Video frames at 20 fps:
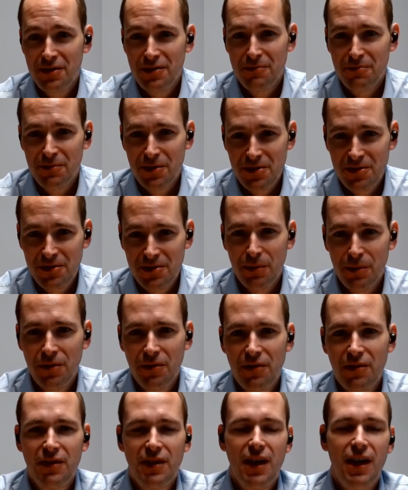We do them once a
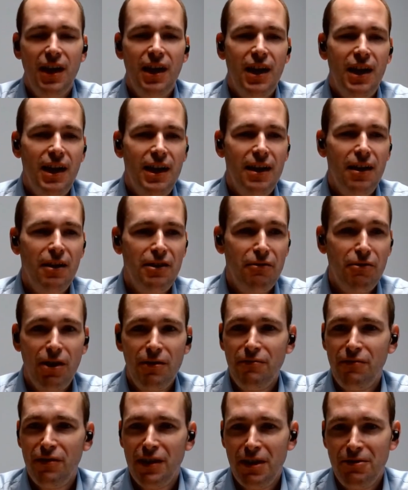month. They're
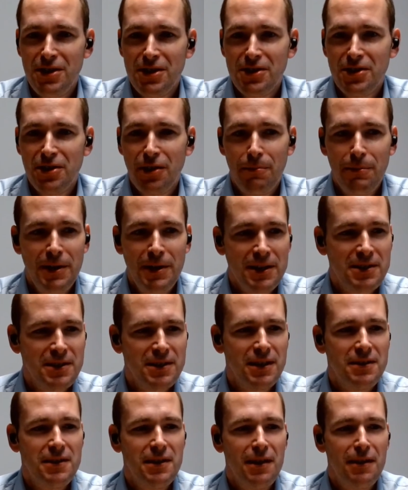on various
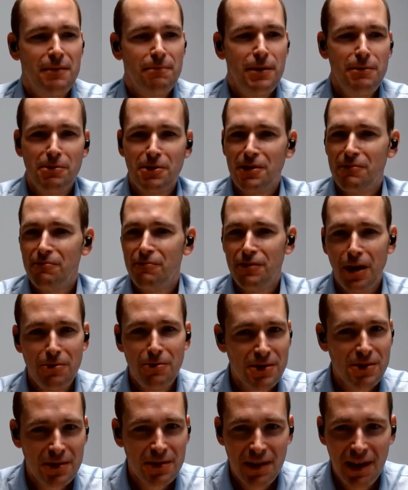topics, and people can
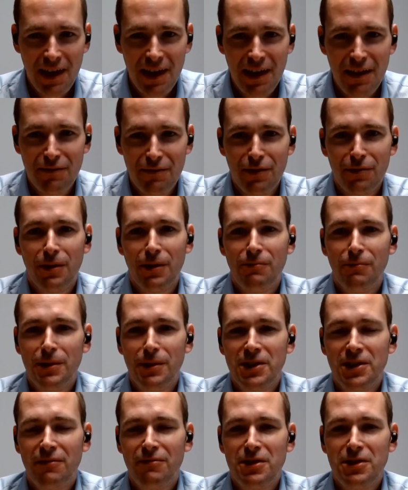vote for
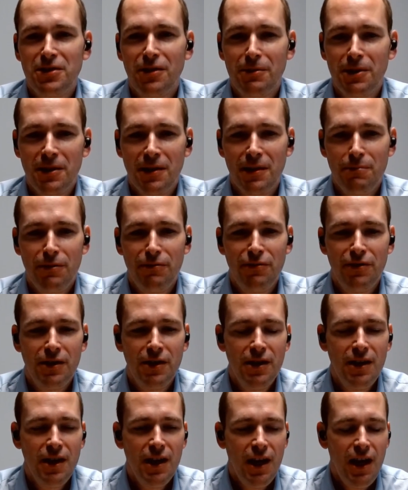whichever topic they
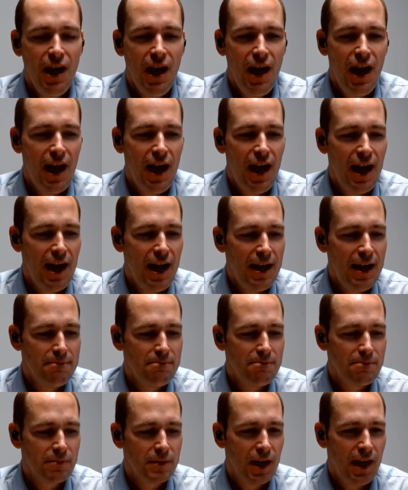prefer.
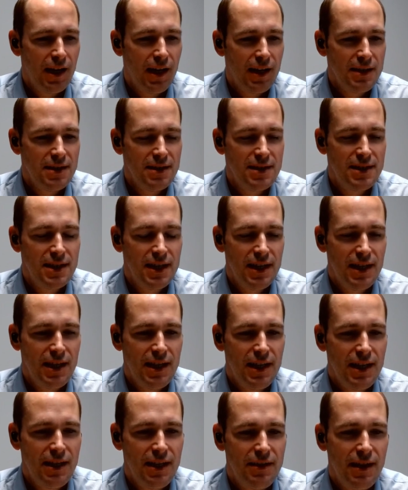And
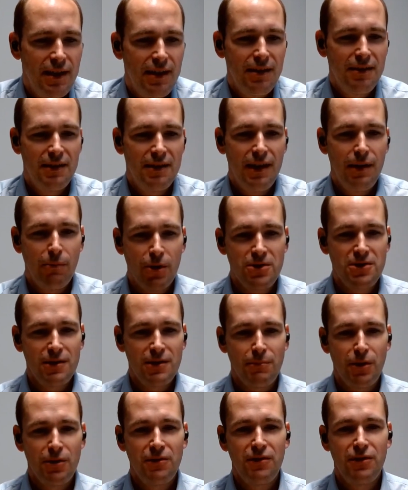they're
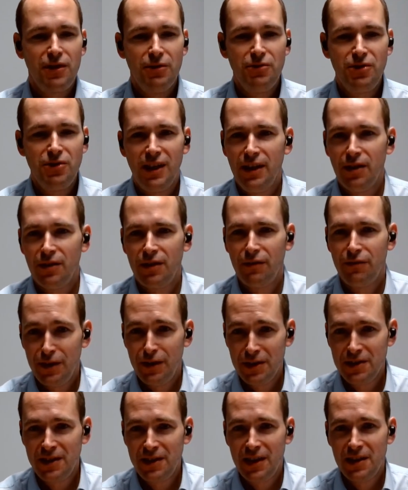once a month, usually on the
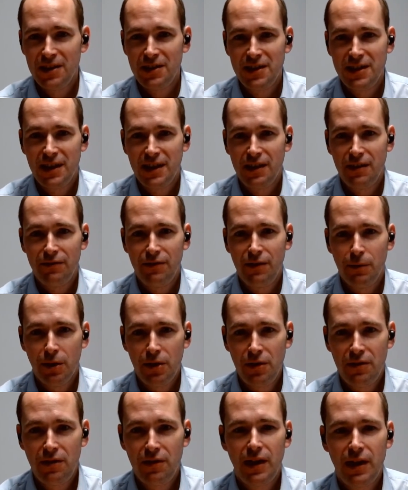first Thursday of the
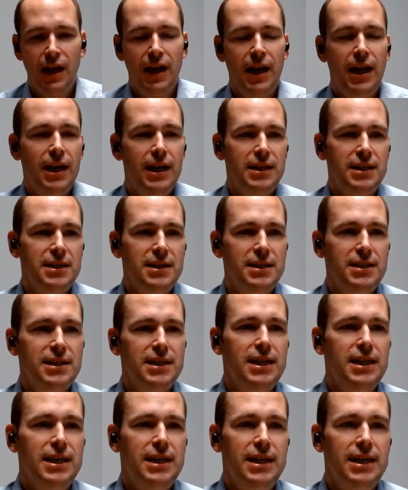month. And